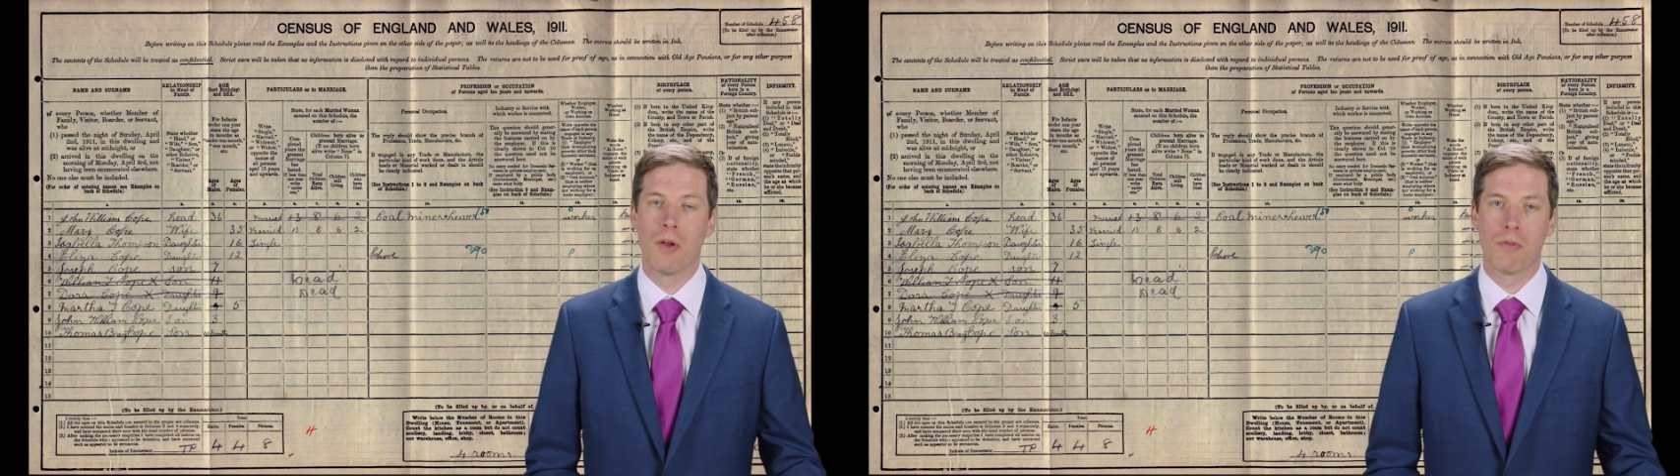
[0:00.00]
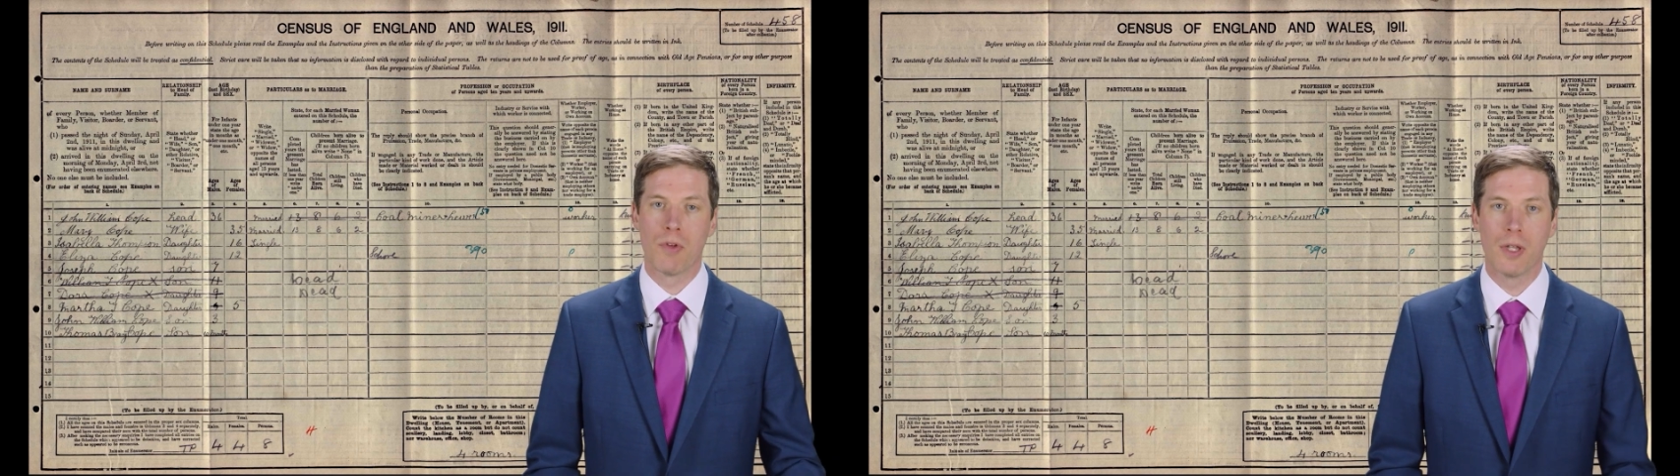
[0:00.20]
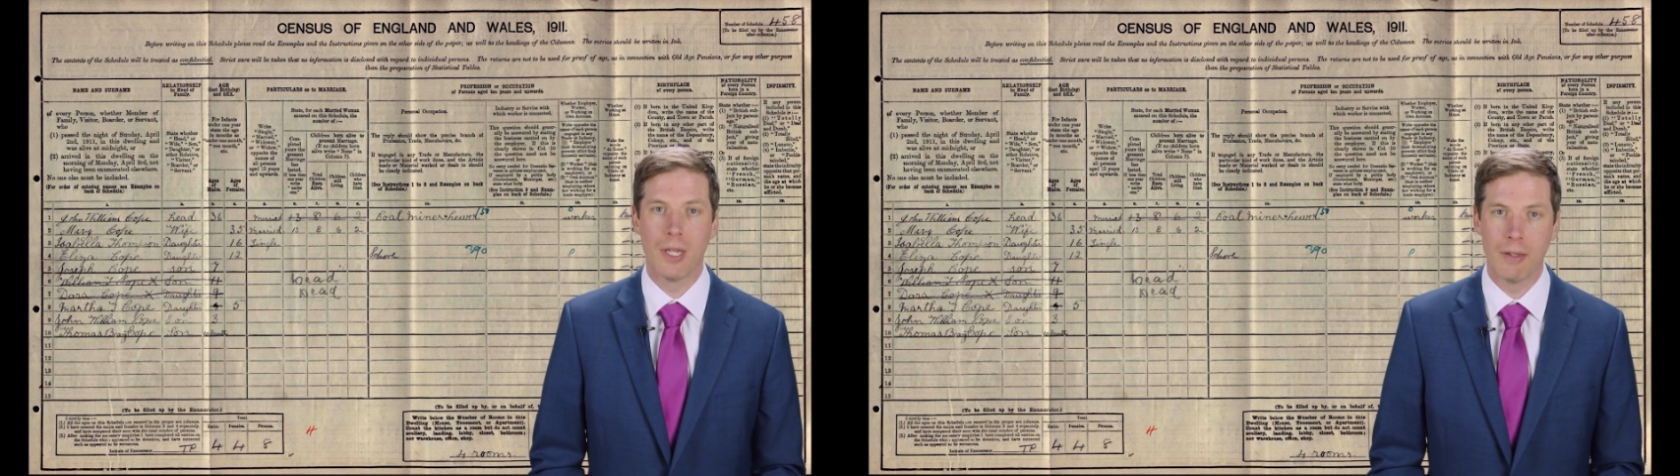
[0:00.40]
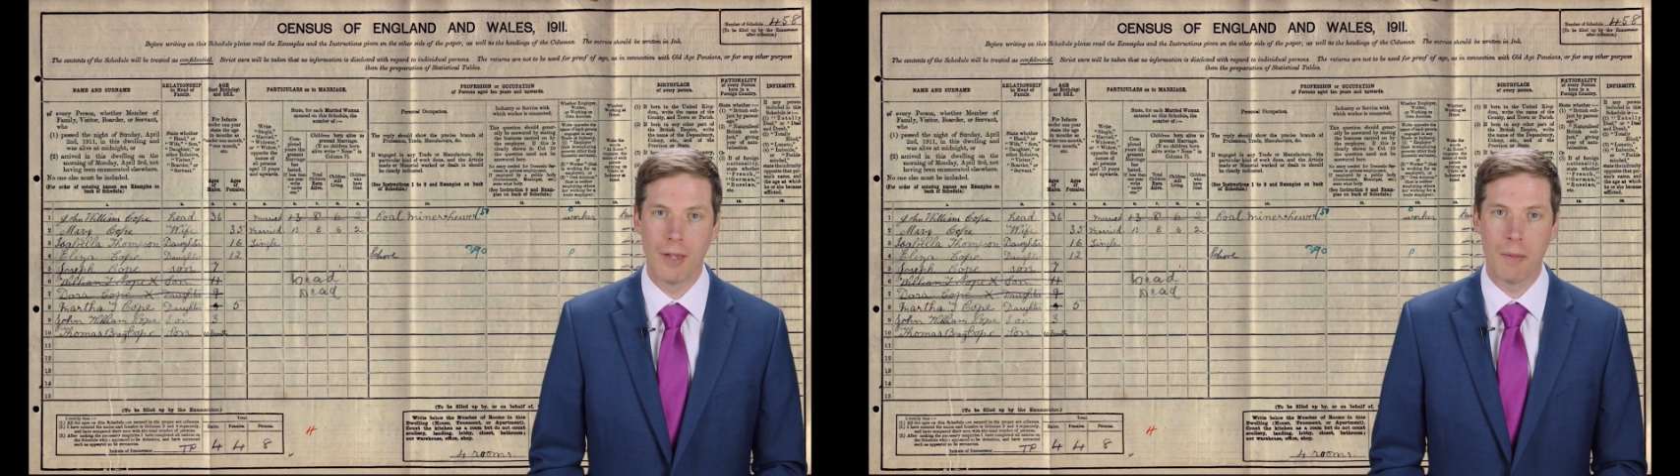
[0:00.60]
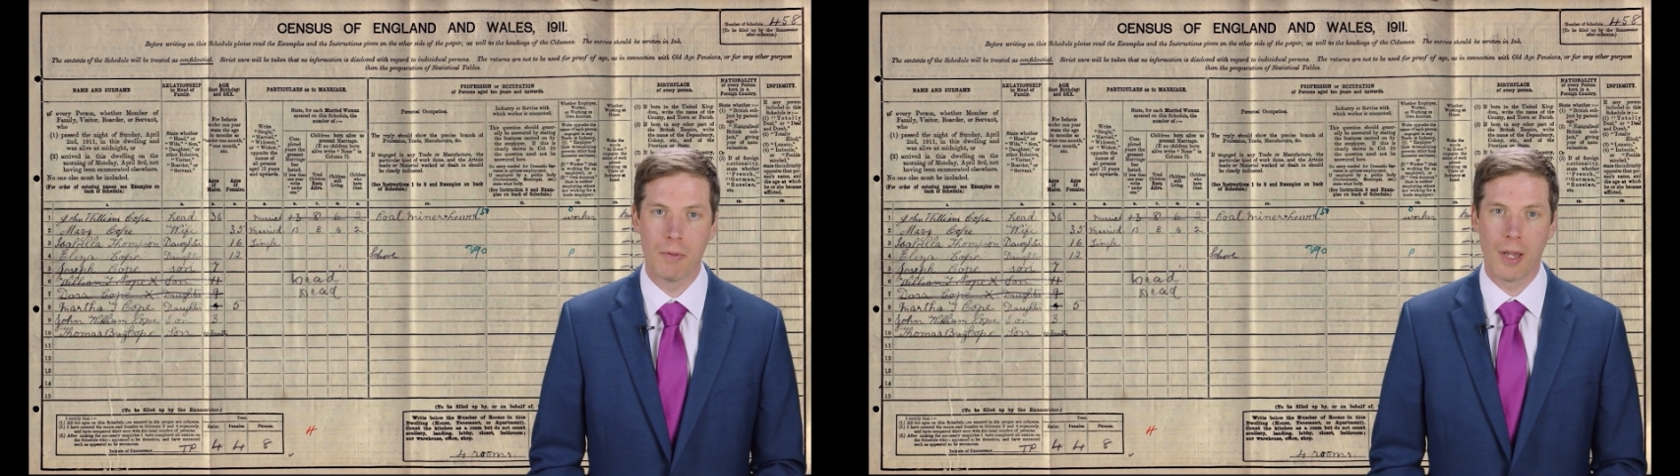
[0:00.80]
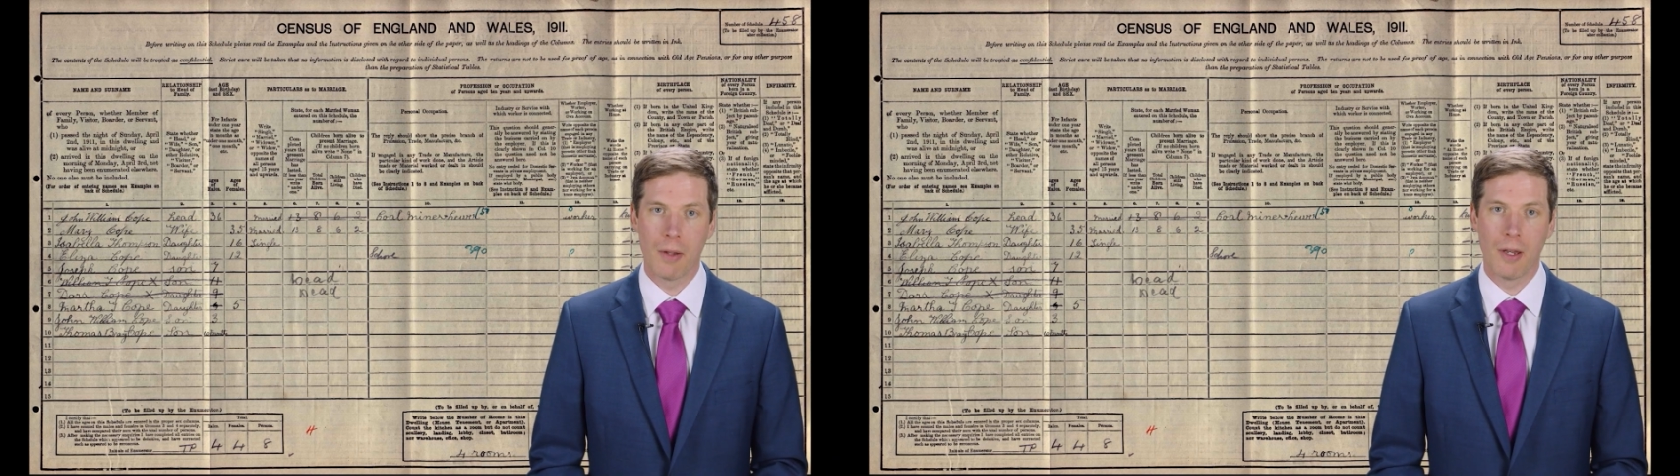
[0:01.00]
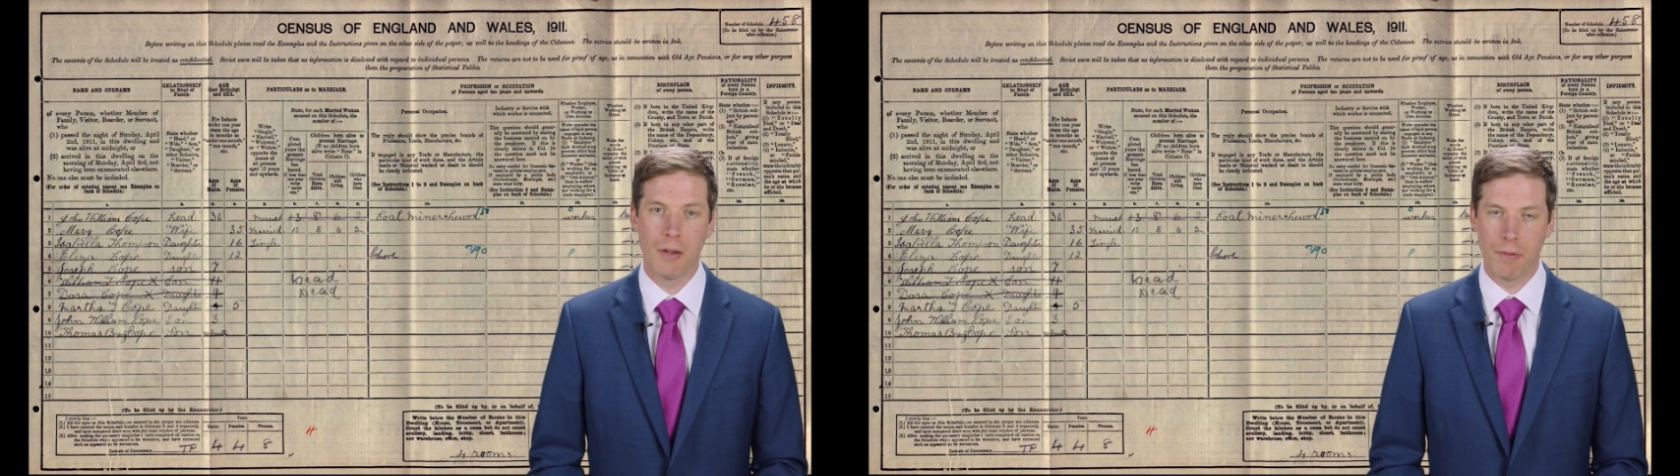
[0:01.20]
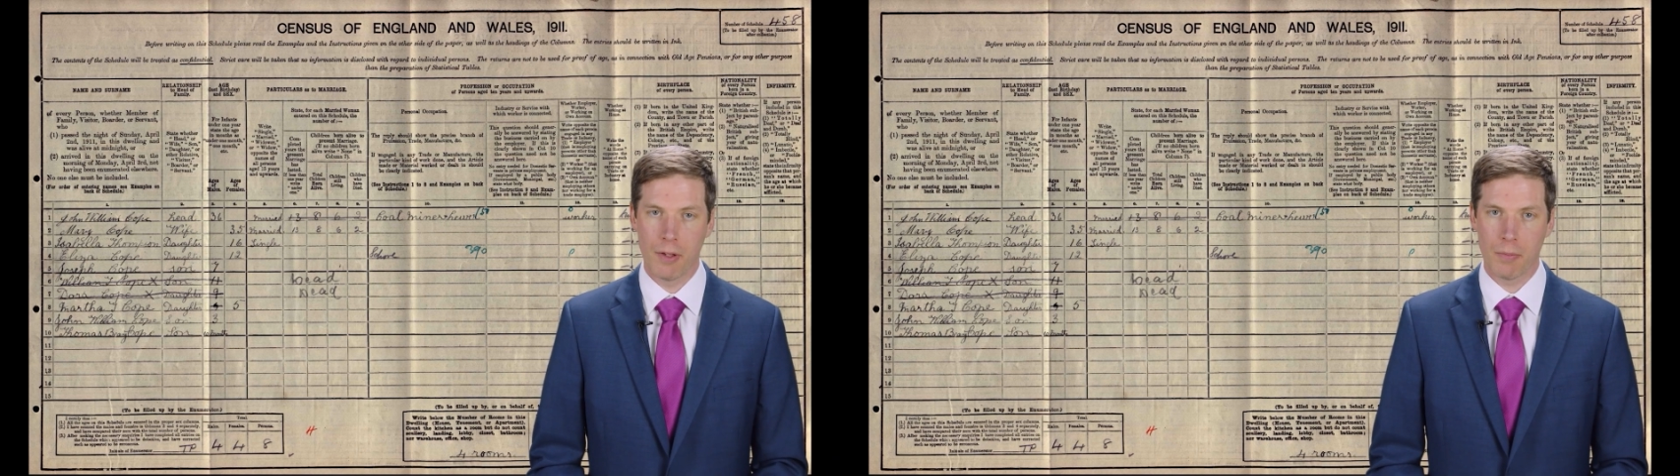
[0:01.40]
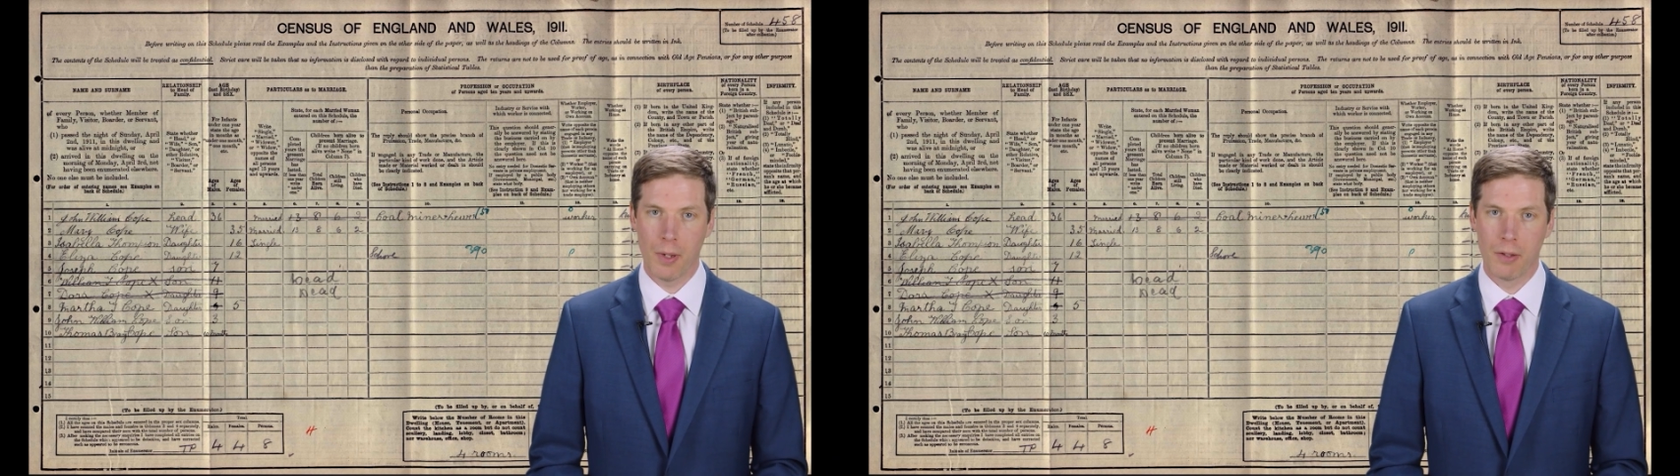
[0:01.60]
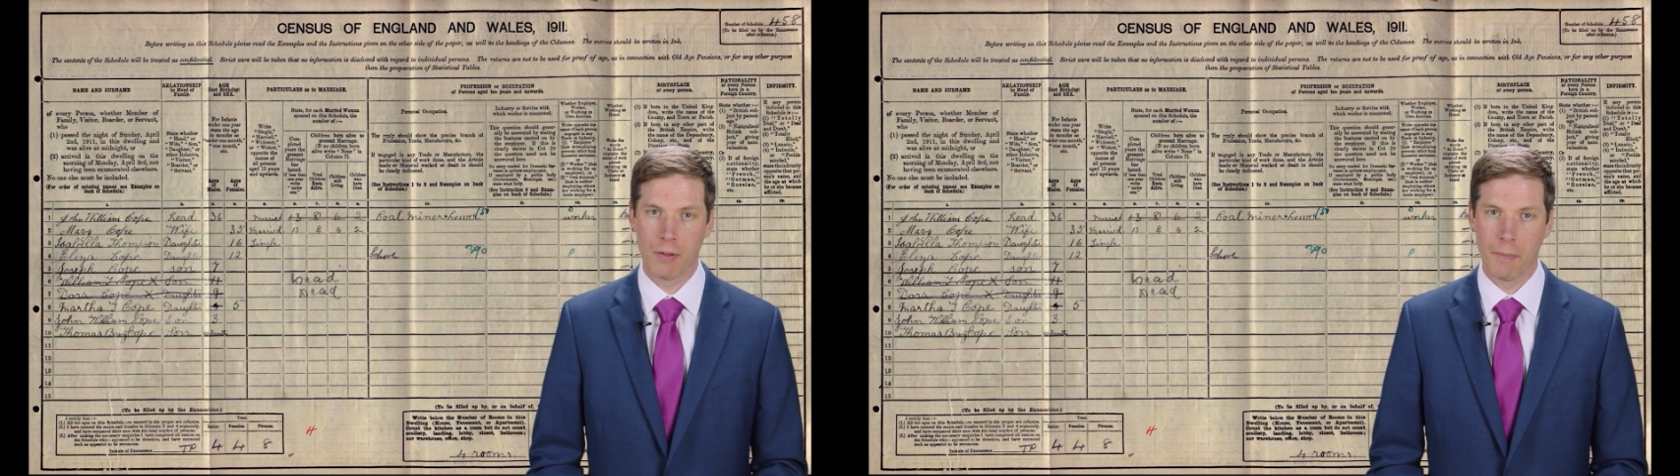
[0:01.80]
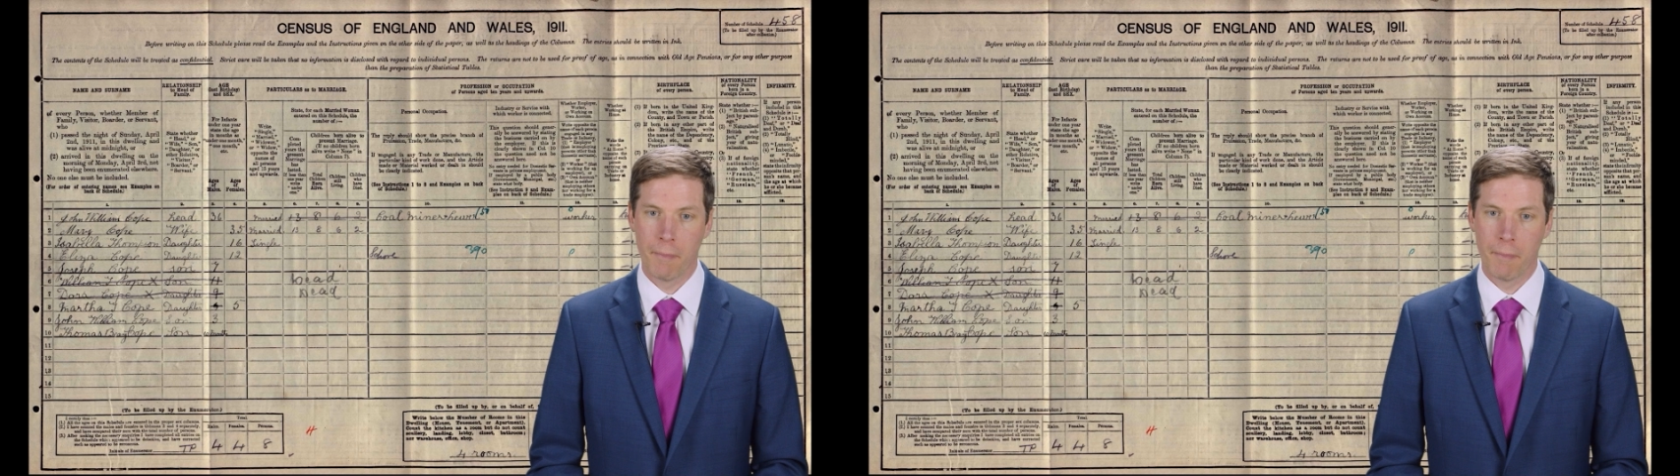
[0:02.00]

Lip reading: have written these names down in the first place.